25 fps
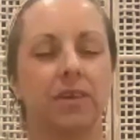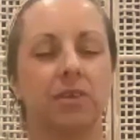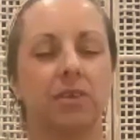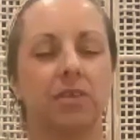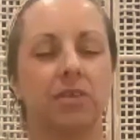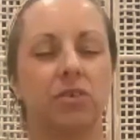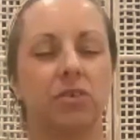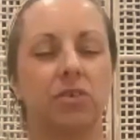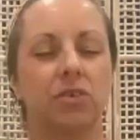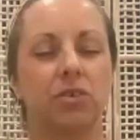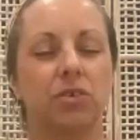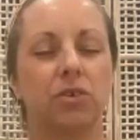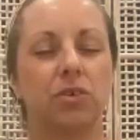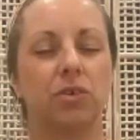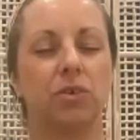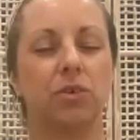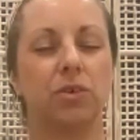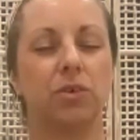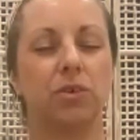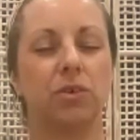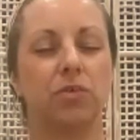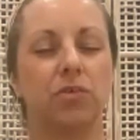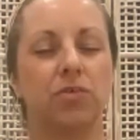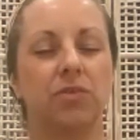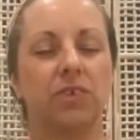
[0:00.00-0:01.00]
Do
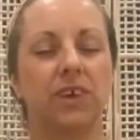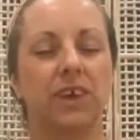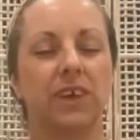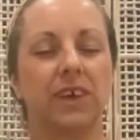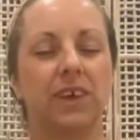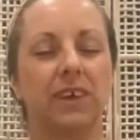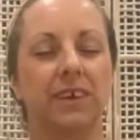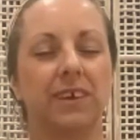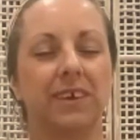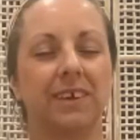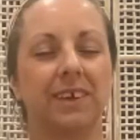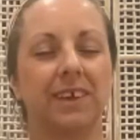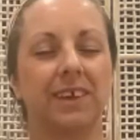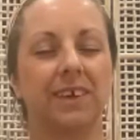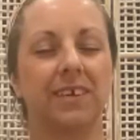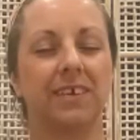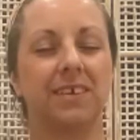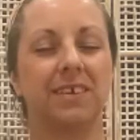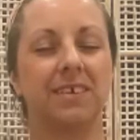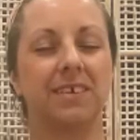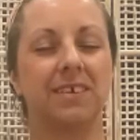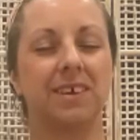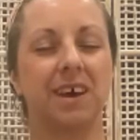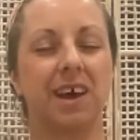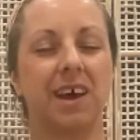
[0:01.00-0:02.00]
you feel a
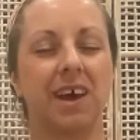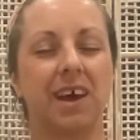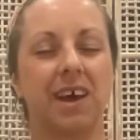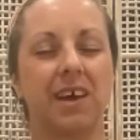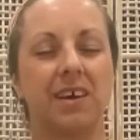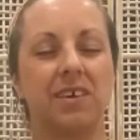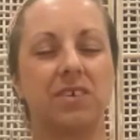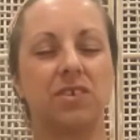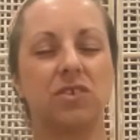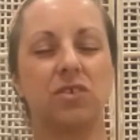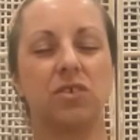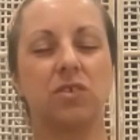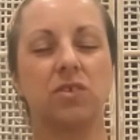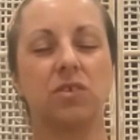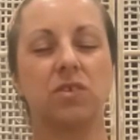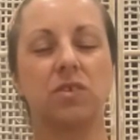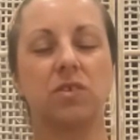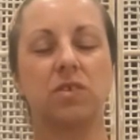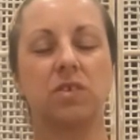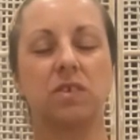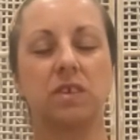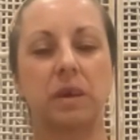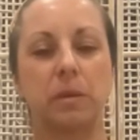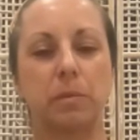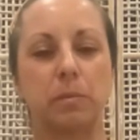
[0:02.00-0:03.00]
desire to
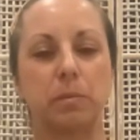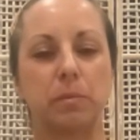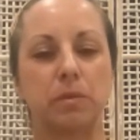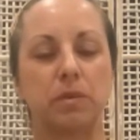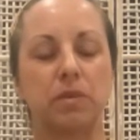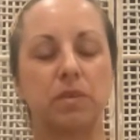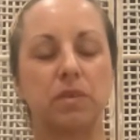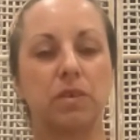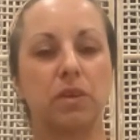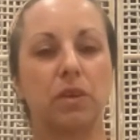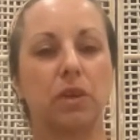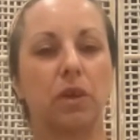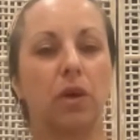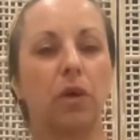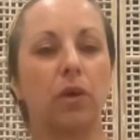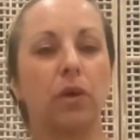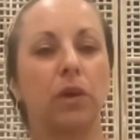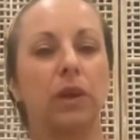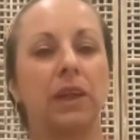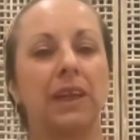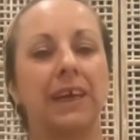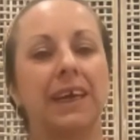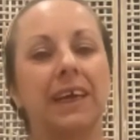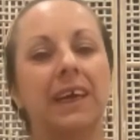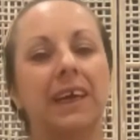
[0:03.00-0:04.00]
sip
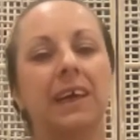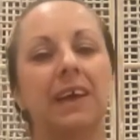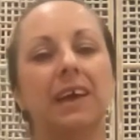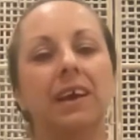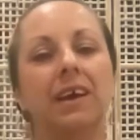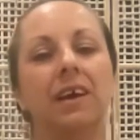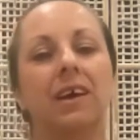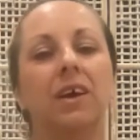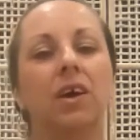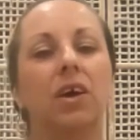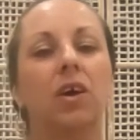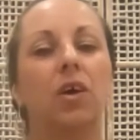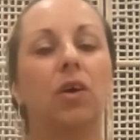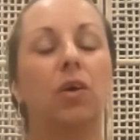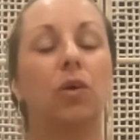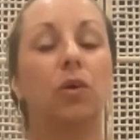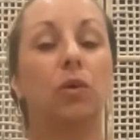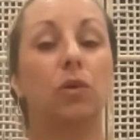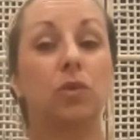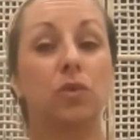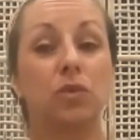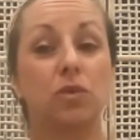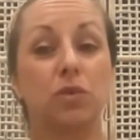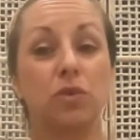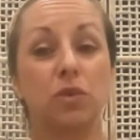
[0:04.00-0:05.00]
slowly,
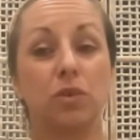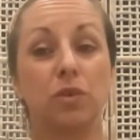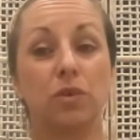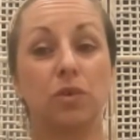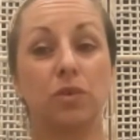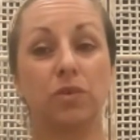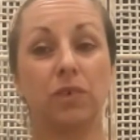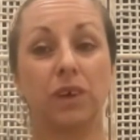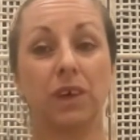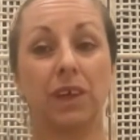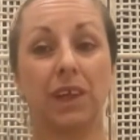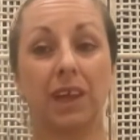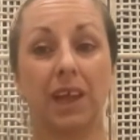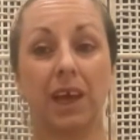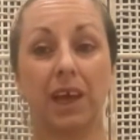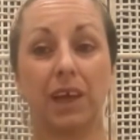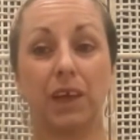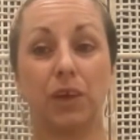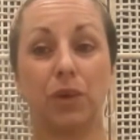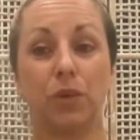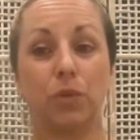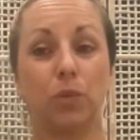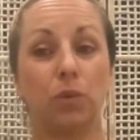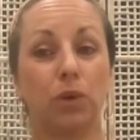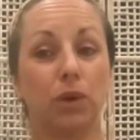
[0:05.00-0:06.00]
or do you feel
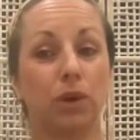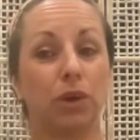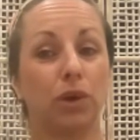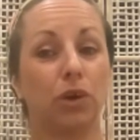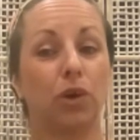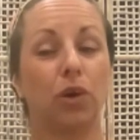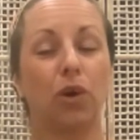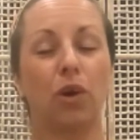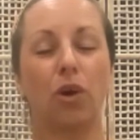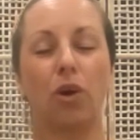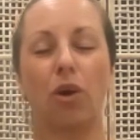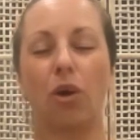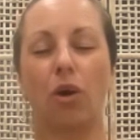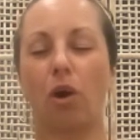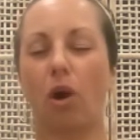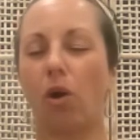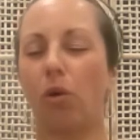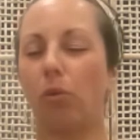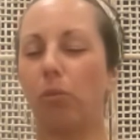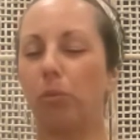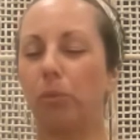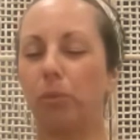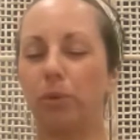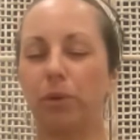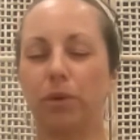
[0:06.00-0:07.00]
like you want to
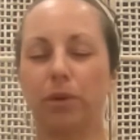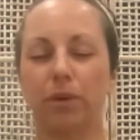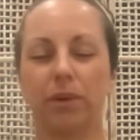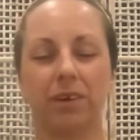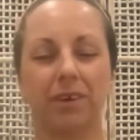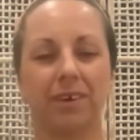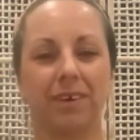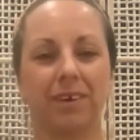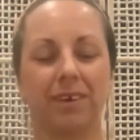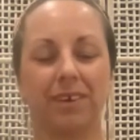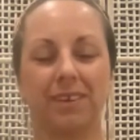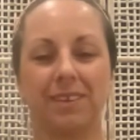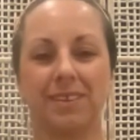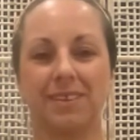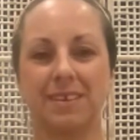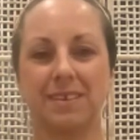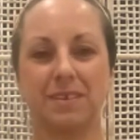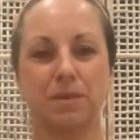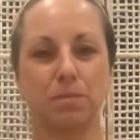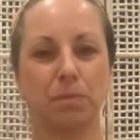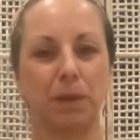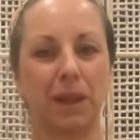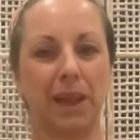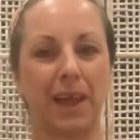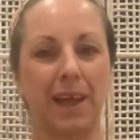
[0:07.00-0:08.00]
gulp
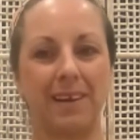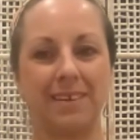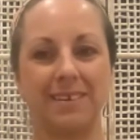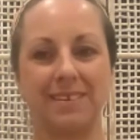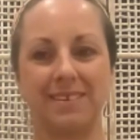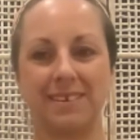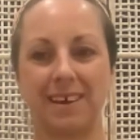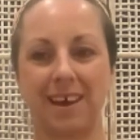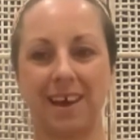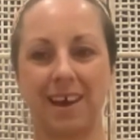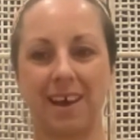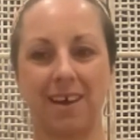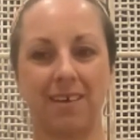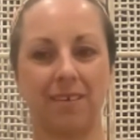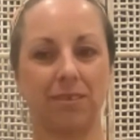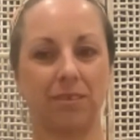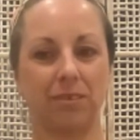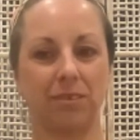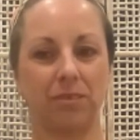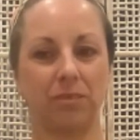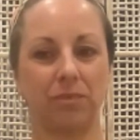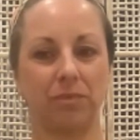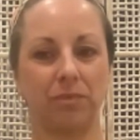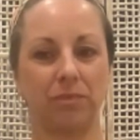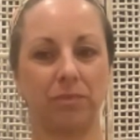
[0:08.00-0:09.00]
this plant
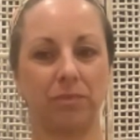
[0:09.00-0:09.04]
down?